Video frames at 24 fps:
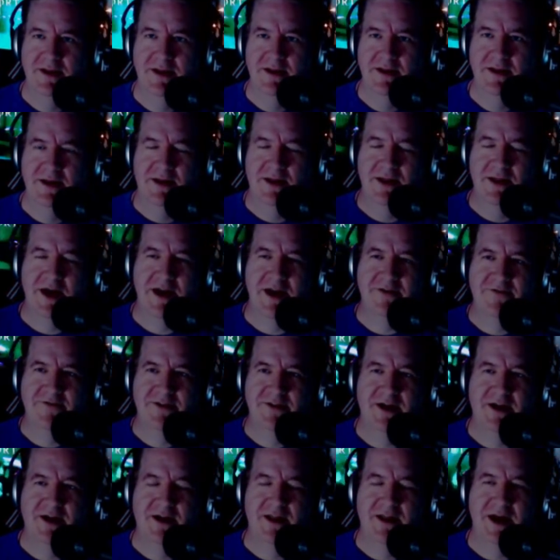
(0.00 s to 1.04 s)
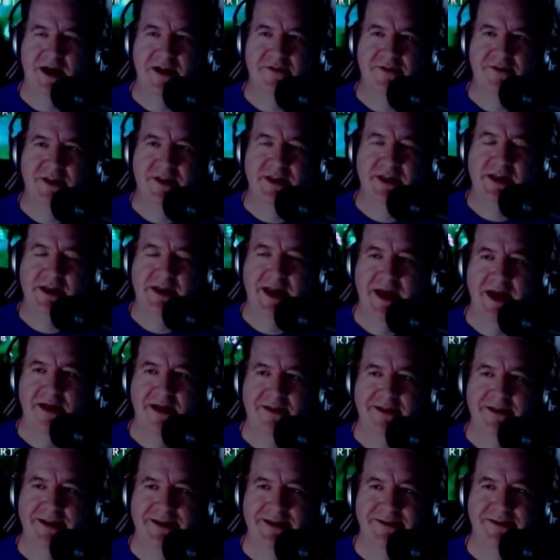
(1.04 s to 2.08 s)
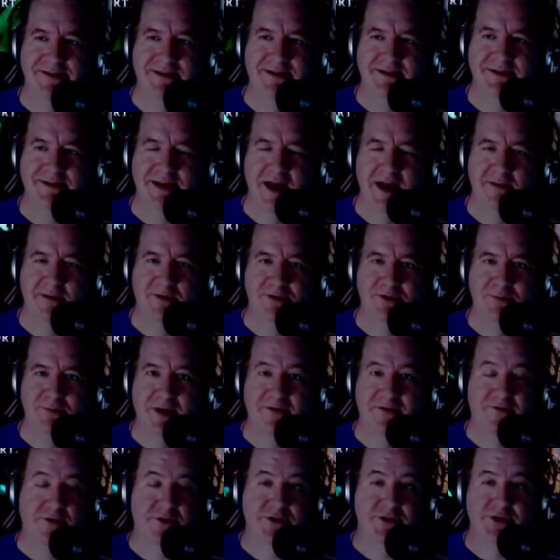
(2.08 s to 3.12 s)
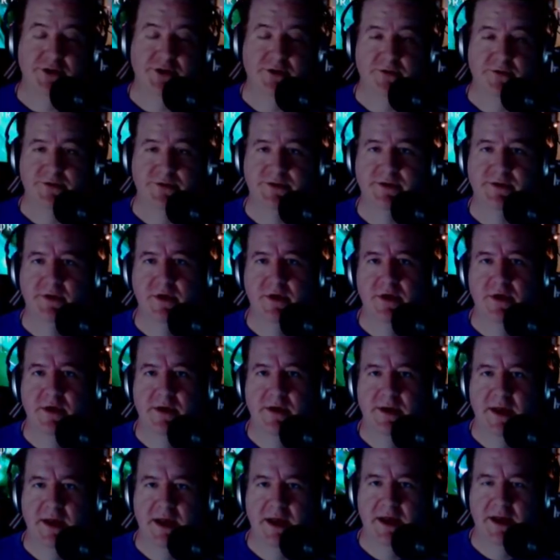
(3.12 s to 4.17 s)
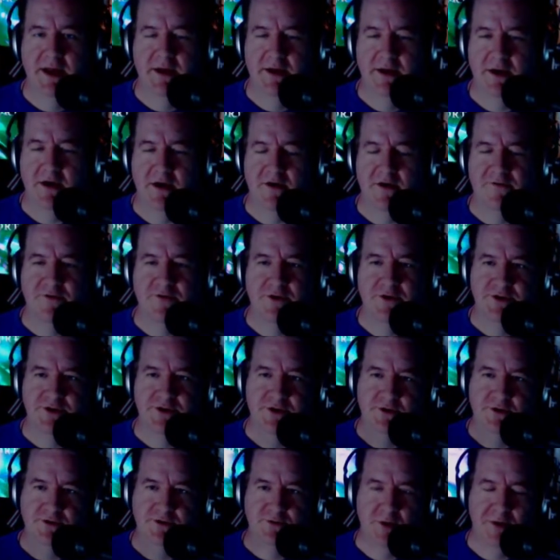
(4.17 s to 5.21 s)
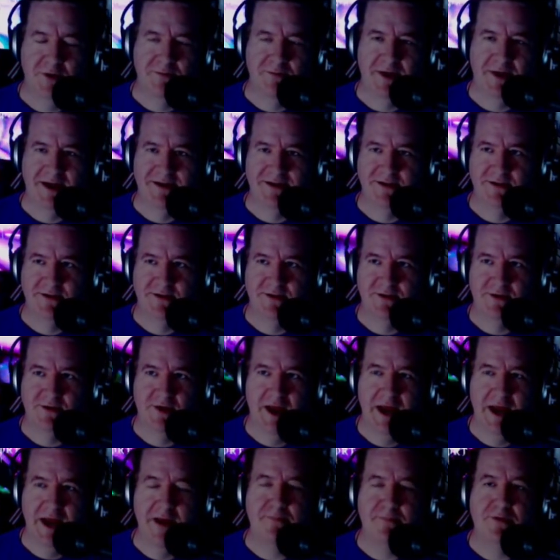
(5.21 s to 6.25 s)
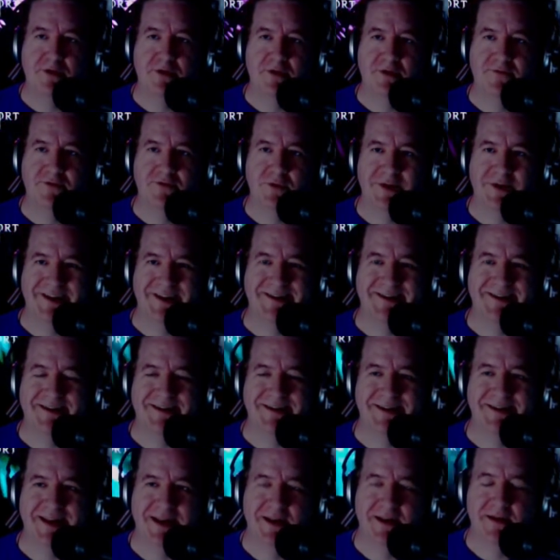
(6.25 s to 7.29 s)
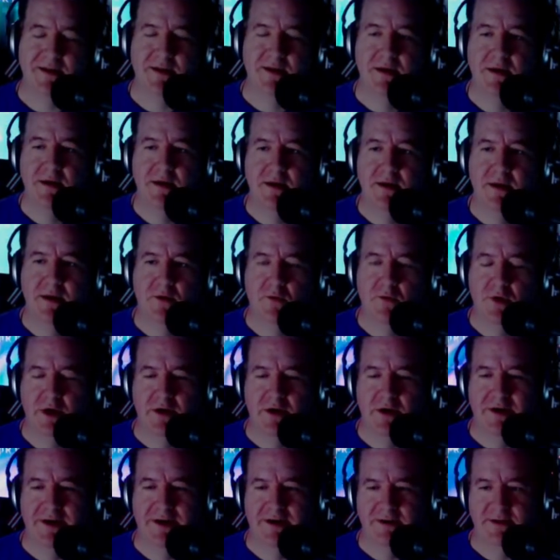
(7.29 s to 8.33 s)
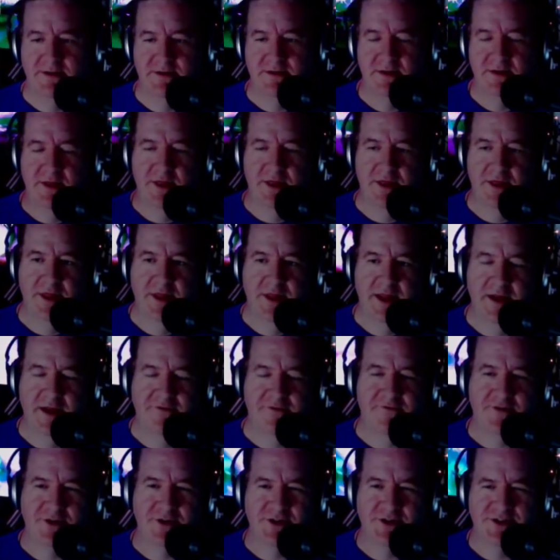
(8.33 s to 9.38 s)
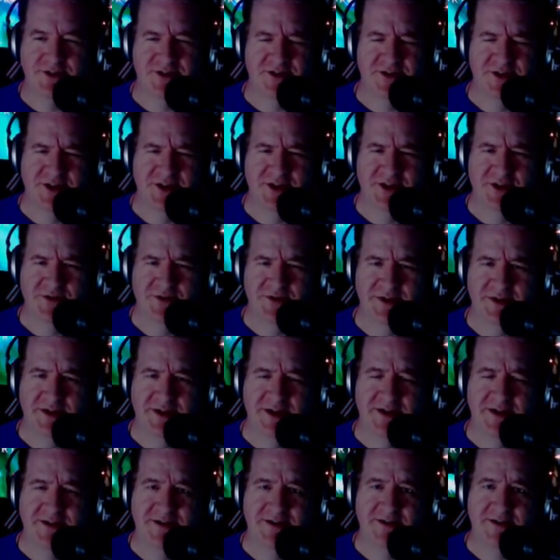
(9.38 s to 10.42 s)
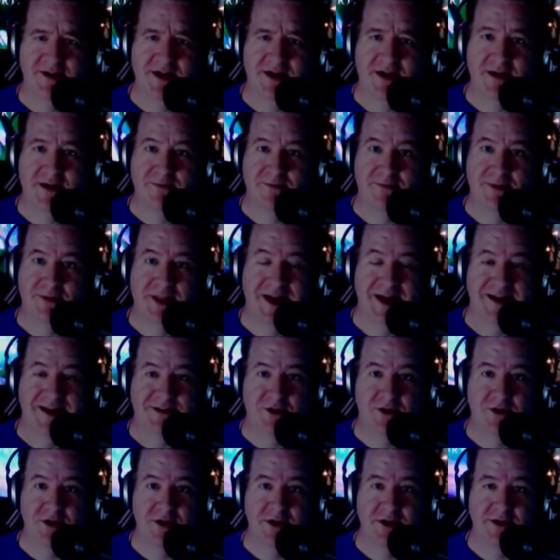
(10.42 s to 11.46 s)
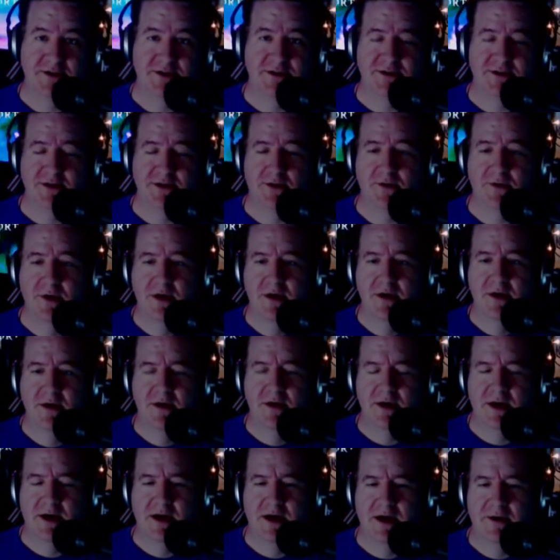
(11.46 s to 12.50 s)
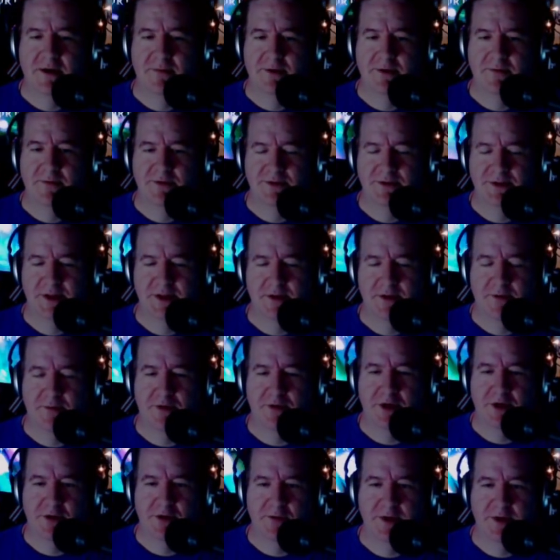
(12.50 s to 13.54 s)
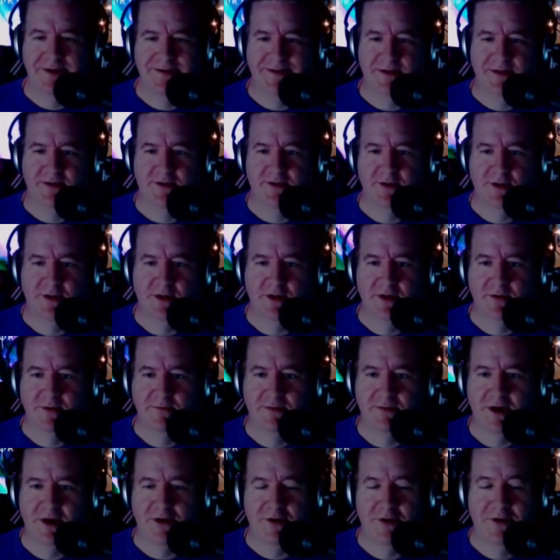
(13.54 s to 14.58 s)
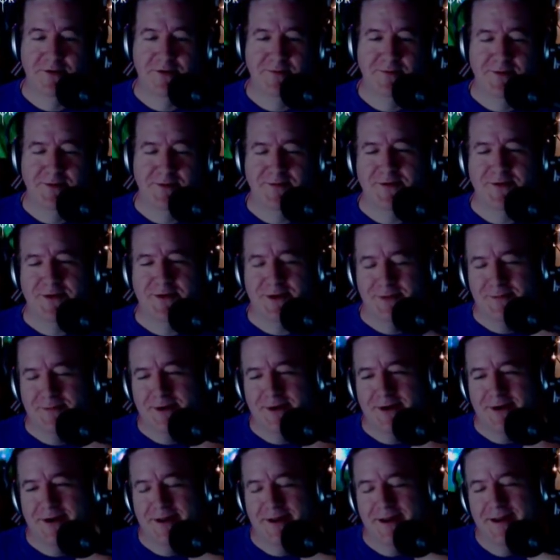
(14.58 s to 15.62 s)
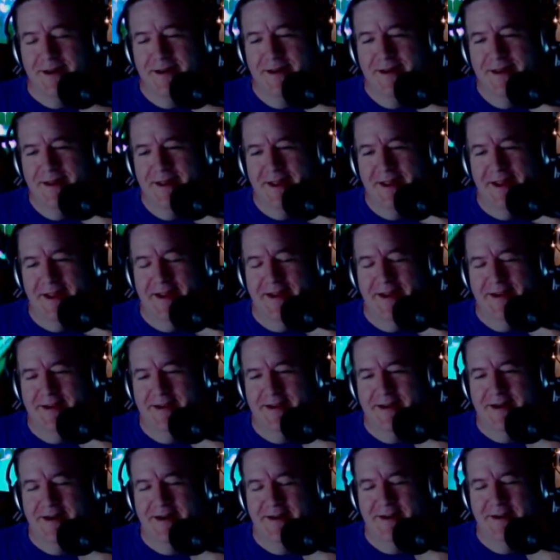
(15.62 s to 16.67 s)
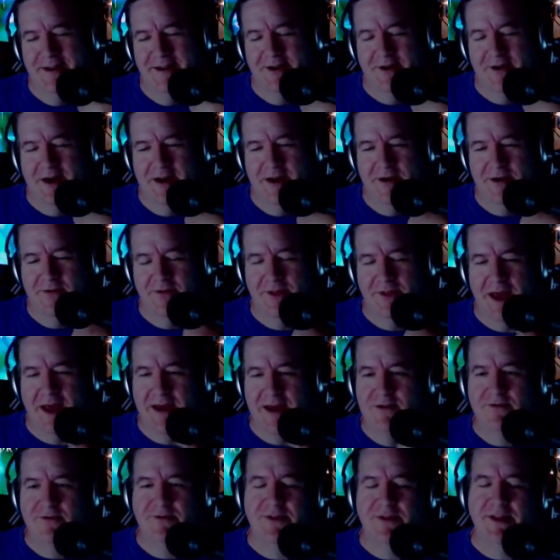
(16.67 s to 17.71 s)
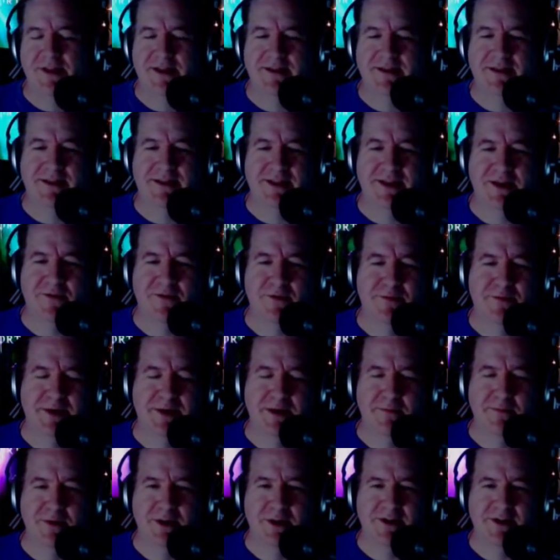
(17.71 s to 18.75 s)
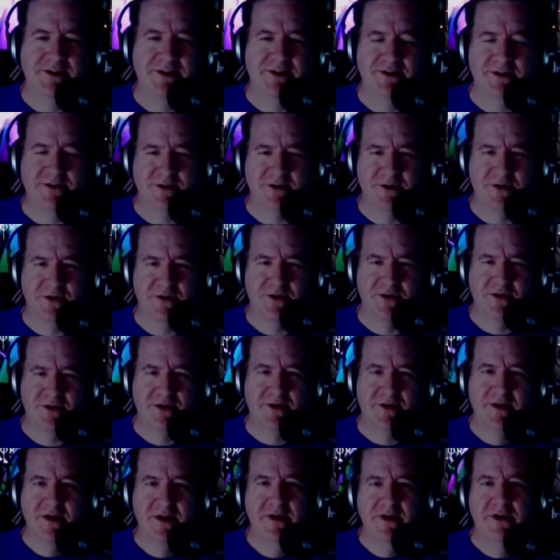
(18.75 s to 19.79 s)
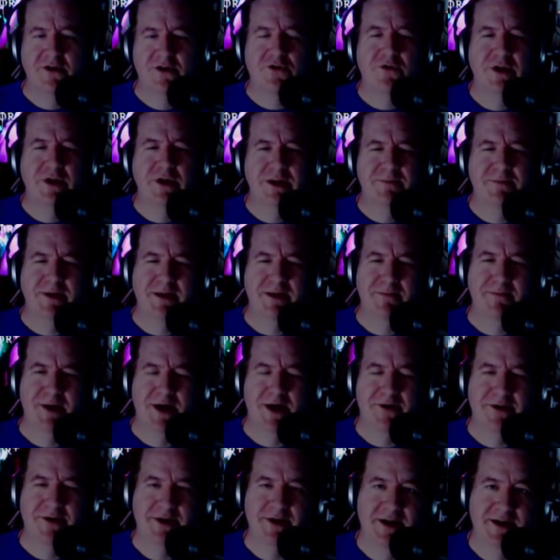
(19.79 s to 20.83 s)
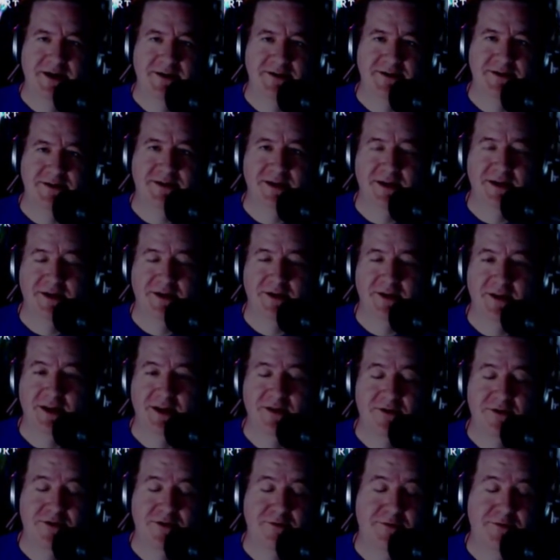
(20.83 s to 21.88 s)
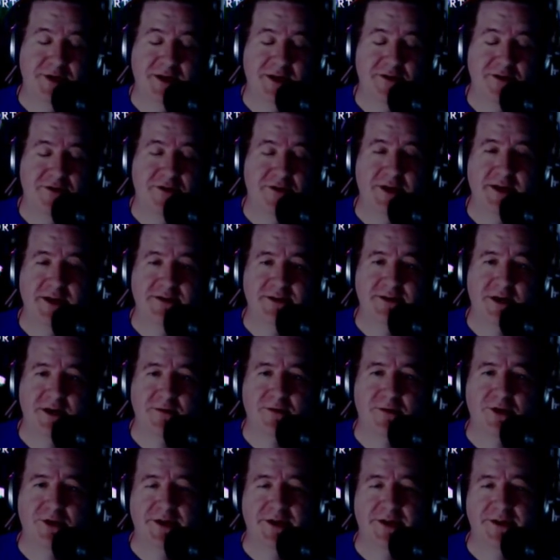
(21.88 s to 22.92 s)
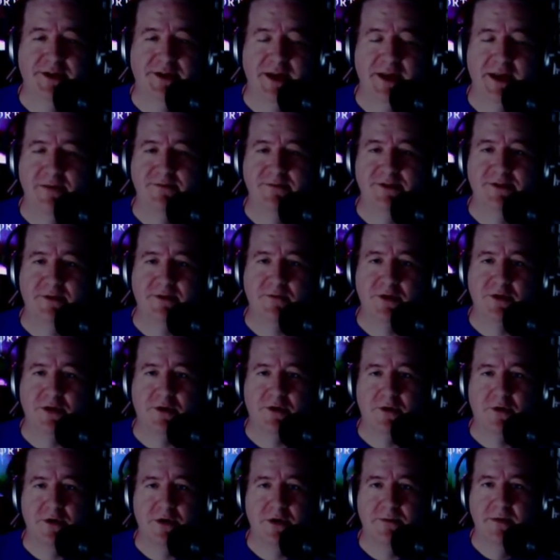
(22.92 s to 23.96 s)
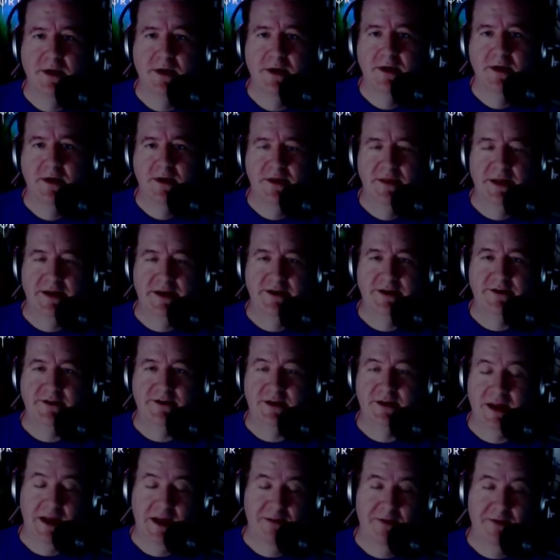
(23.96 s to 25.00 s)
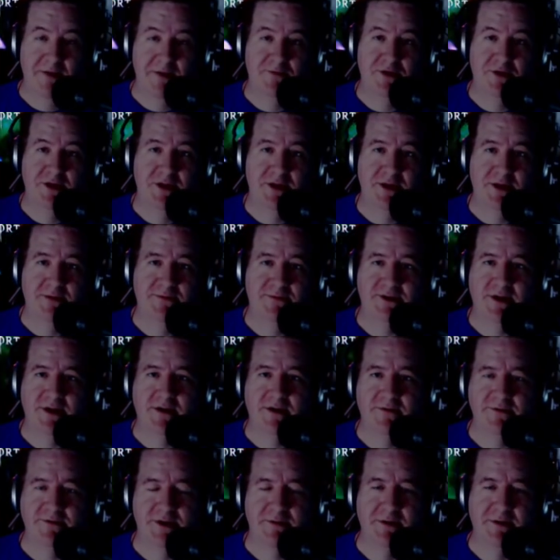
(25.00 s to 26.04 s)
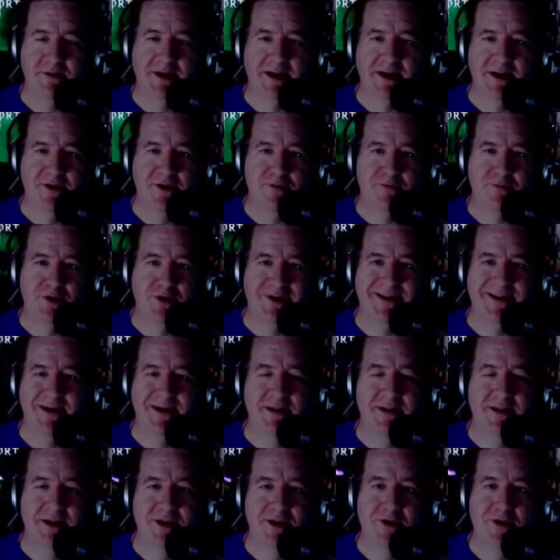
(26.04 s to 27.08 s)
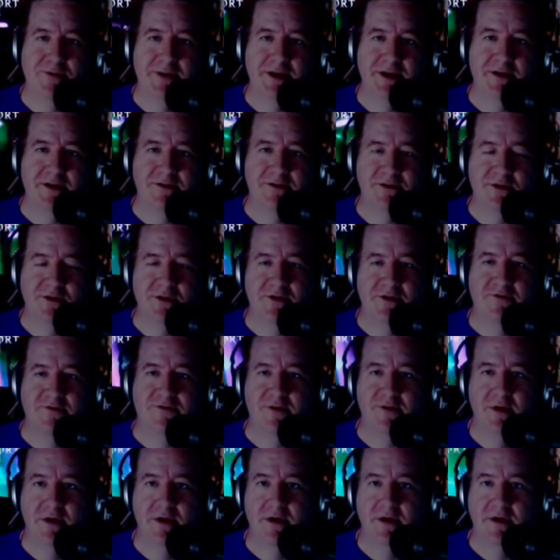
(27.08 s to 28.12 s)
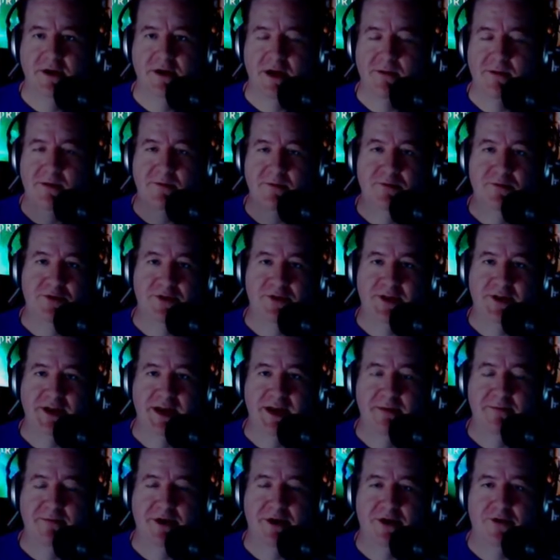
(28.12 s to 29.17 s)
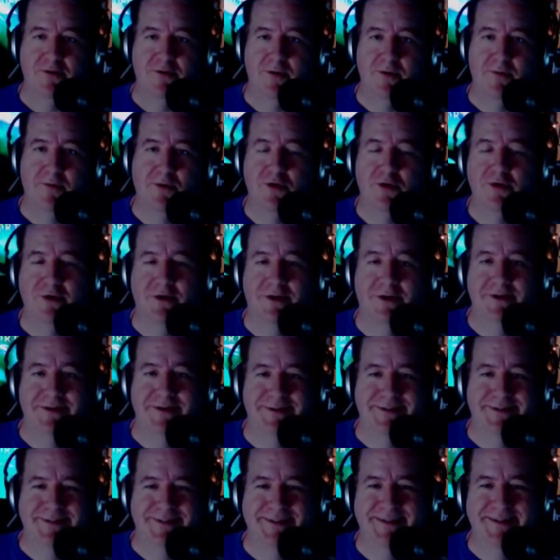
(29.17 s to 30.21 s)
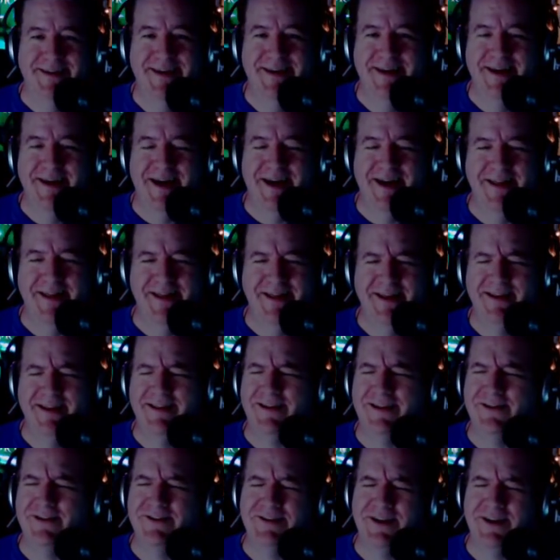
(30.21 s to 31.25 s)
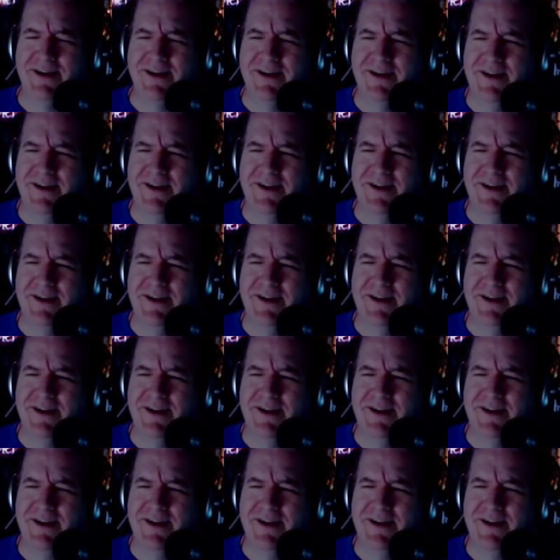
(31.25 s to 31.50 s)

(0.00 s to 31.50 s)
lot of the legality is established by first use. And our first use went back to April of 2016, whereas they first started using it last August. So They were pretty recent to the Paranormal Portal party, and I don't think that they were being malicious or creepy about it. I just think either they stumbled on the name somewhere or they just came up with it themselves. I mean, I don't pretend that nobody else could have come up with the name Paranormal Portal. I think there's a